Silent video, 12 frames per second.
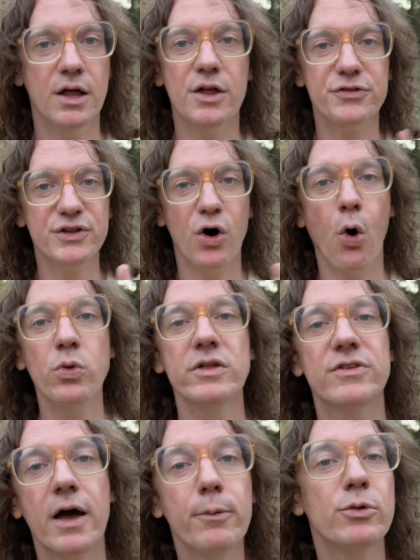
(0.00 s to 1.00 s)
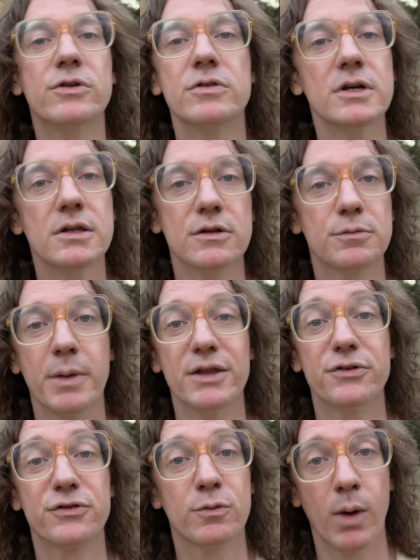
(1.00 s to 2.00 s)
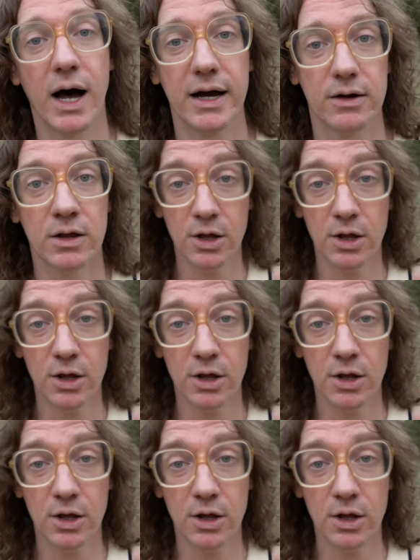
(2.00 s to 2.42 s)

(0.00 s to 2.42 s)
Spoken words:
It's the only time we see these men smile